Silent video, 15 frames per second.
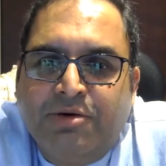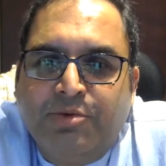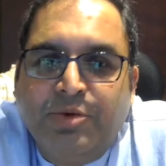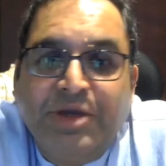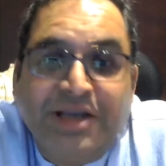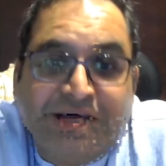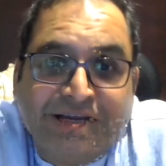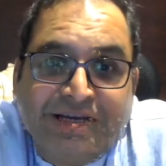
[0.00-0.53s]

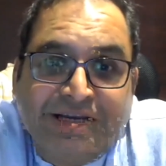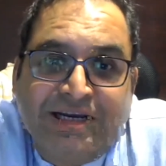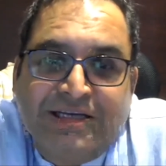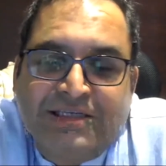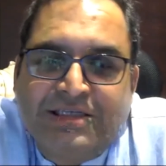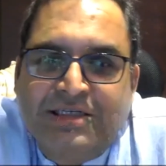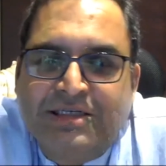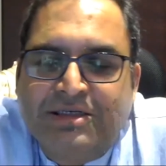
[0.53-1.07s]
We
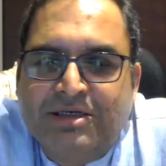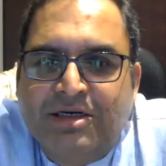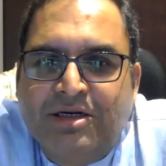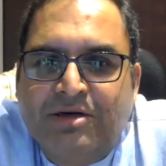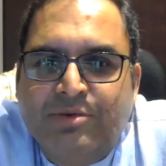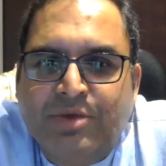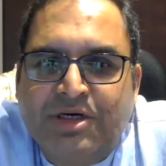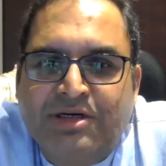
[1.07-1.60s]
recognized it.
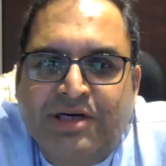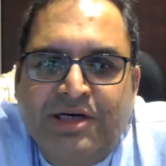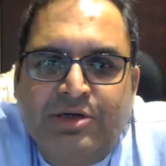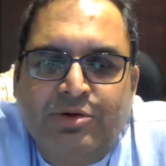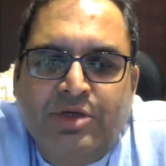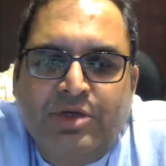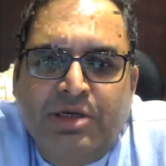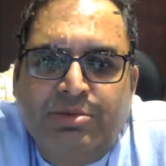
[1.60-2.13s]
We tried
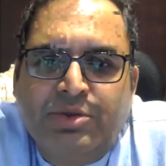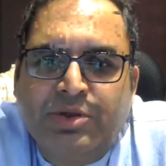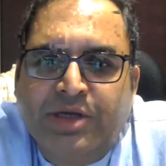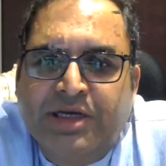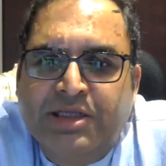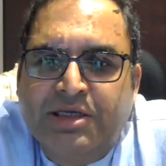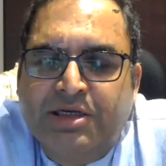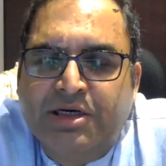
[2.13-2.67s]
to come
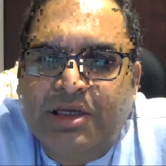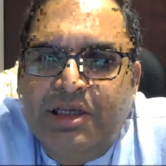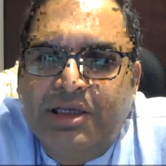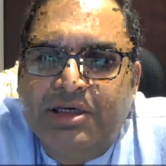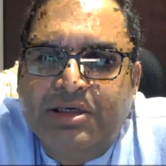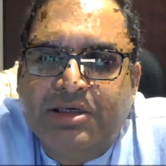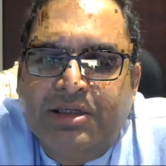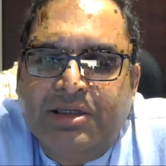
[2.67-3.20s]
together
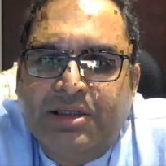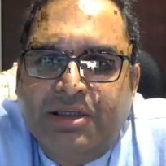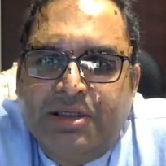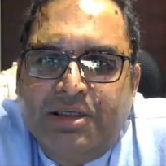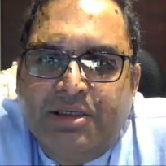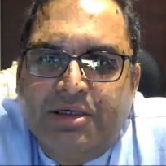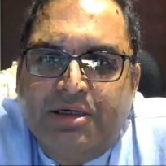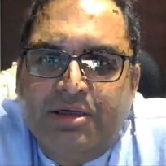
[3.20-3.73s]
earlier,
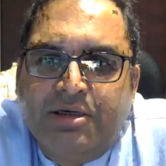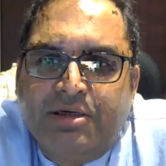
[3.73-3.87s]
try